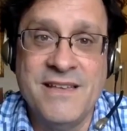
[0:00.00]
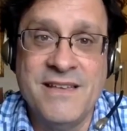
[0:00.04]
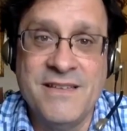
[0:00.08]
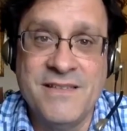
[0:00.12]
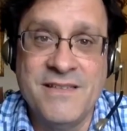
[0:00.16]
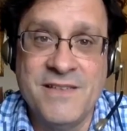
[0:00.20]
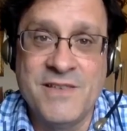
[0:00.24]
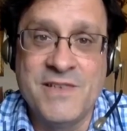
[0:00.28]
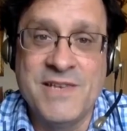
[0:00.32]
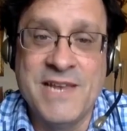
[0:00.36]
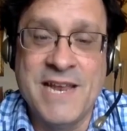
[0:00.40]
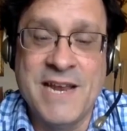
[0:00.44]

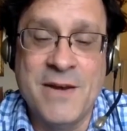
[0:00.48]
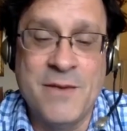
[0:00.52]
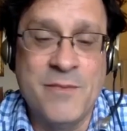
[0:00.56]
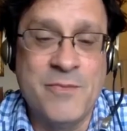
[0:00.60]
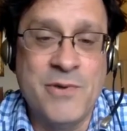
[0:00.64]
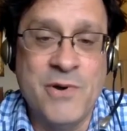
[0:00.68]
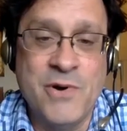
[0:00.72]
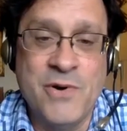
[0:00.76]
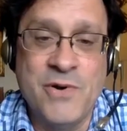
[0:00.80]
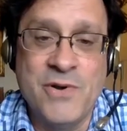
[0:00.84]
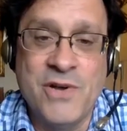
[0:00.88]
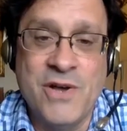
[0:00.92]
the standard
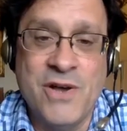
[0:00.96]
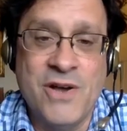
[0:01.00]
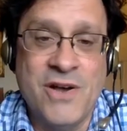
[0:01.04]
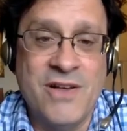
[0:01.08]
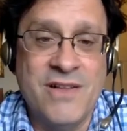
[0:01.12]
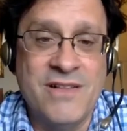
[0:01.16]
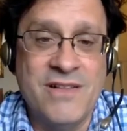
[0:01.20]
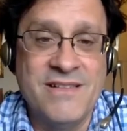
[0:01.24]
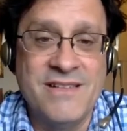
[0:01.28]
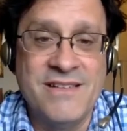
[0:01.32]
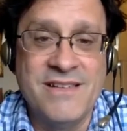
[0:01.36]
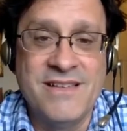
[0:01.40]

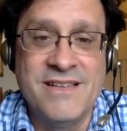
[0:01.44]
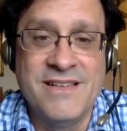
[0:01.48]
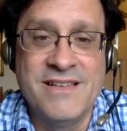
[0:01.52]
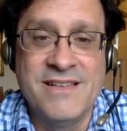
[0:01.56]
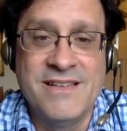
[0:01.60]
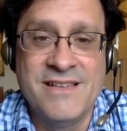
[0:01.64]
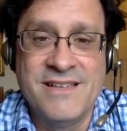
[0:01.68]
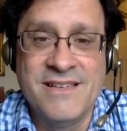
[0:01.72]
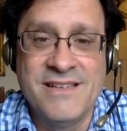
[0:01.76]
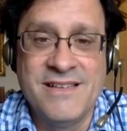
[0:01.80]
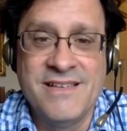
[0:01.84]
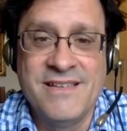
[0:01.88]
protocol,
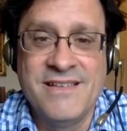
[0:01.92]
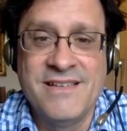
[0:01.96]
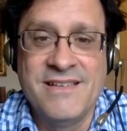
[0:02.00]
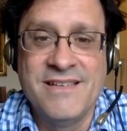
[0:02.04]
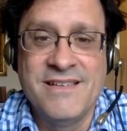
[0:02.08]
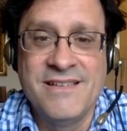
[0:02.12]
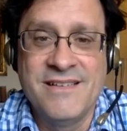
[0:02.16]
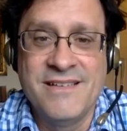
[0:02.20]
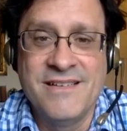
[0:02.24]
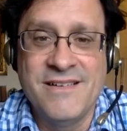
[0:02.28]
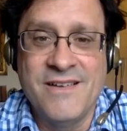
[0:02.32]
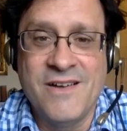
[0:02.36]

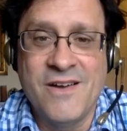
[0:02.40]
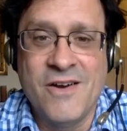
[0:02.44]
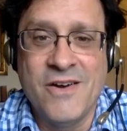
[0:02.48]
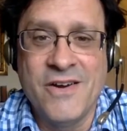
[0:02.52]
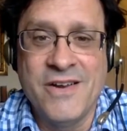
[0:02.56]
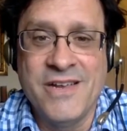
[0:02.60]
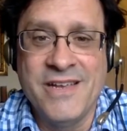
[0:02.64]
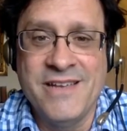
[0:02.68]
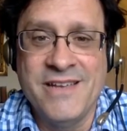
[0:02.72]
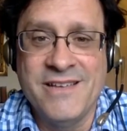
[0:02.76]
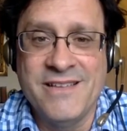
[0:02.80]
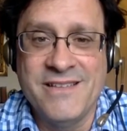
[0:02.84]
are
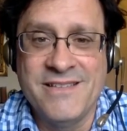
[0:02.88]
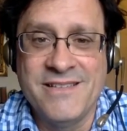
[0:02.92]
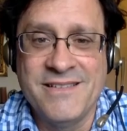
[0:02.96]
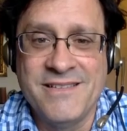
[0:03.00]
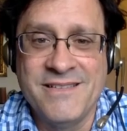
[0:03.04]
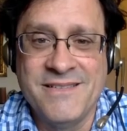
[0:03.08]
healed.